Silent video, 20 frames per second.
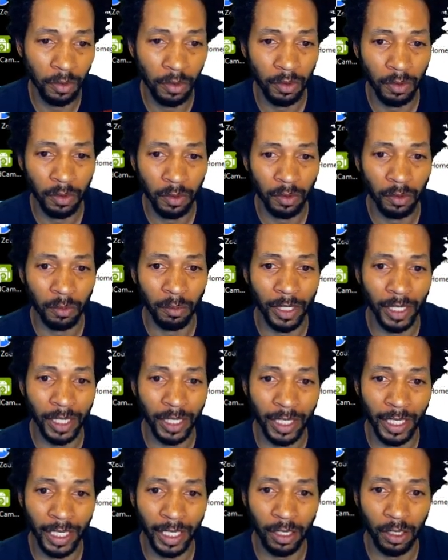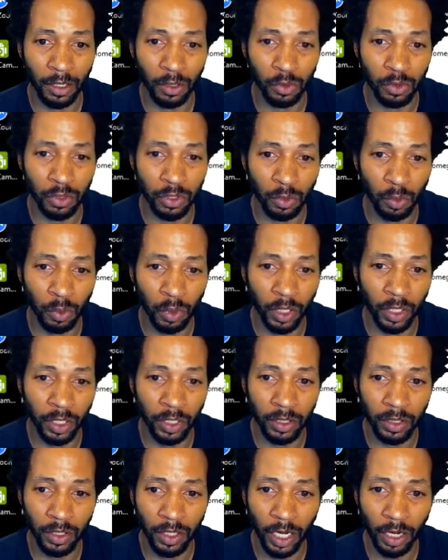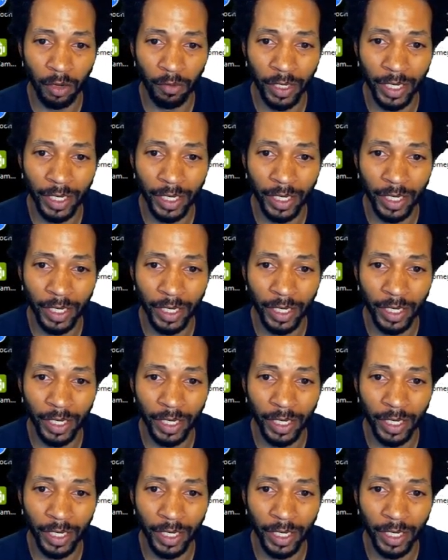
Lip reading: Make it like host 1. I already have